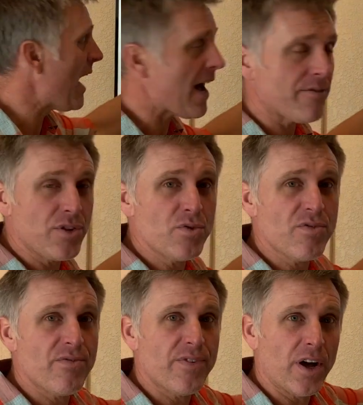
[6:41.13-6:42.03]
Have you
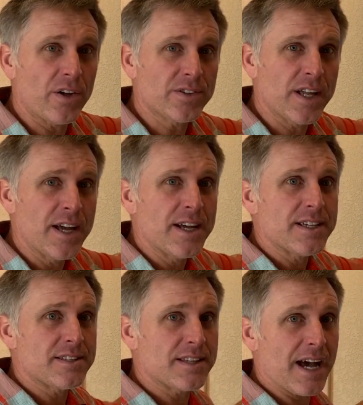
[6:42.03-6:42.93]
felt?
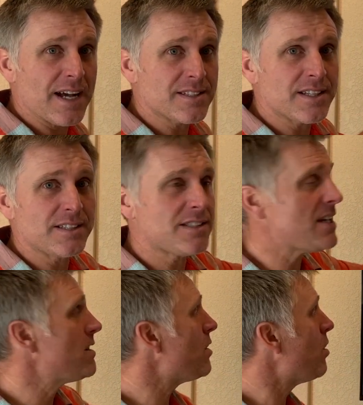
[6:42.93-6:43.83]
¿Se ha
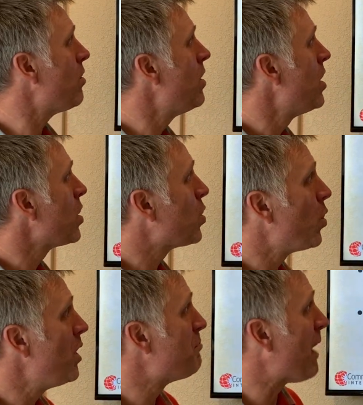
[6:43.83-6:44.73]
sentido
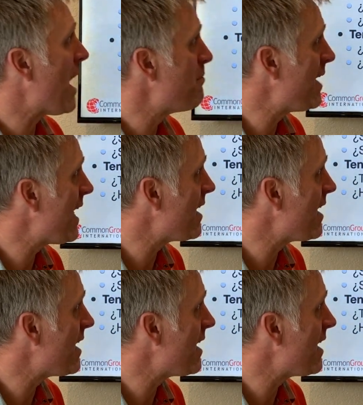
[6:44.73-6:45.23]
culpable,